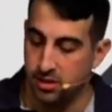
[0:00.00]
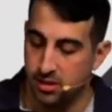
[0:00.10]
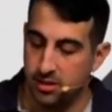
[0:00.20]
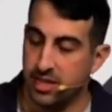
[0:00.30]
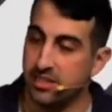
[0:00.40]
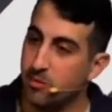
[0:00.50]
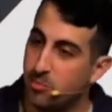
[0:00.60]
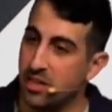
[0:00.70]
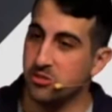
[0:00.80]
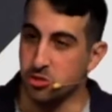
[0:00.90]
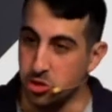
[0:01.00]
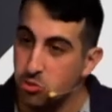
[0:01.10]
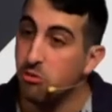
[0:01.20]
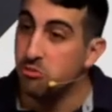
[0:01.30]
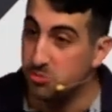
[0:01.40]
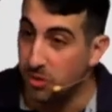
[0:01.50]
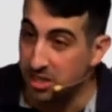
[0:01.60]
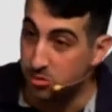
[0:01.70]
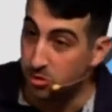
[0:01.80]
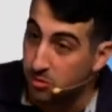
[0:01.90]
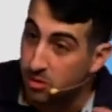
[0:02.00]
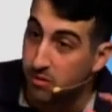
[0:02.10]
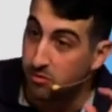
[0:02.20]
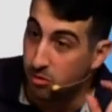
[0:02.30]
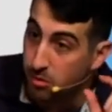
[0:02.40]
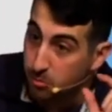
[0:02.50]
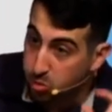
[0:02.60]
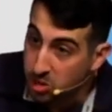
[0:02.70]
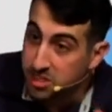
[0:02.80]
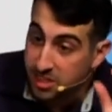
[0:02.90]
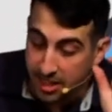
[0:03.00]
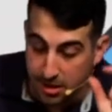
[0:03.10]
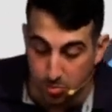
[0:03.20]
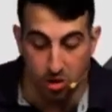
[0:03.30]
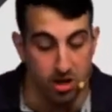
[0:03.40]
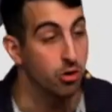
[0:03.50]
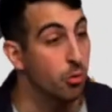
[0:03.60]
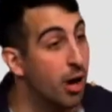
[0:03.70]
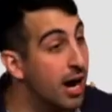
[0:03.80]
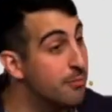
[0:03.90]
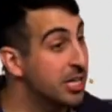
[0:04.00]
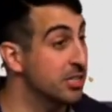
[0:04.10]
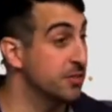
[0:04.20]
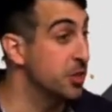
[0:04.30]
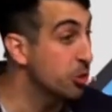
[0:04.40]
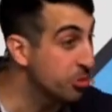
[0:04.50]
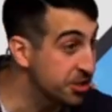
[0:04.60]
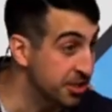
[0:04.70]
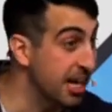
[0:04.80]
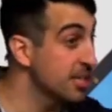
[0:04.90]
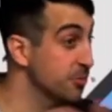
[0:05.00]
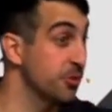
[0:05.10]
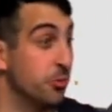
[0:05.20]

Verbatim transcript: Like the apostles, you were responsible for preaching and prayer. Why? Because if you don't preach the gospel, then we